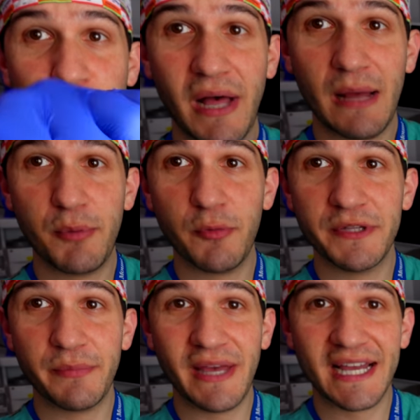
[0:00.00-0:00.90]
pop
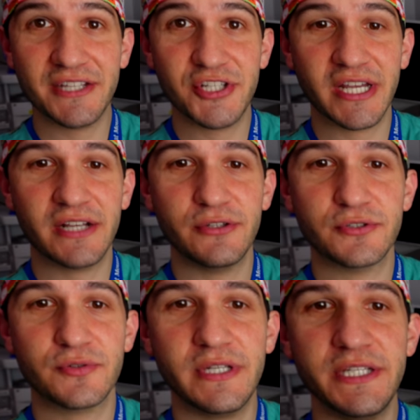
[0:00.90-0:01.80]
open the packaging on your
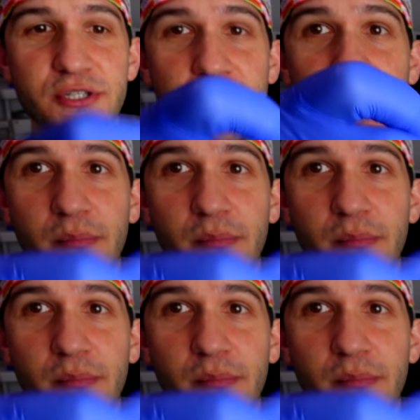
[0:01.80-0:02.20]
syringe,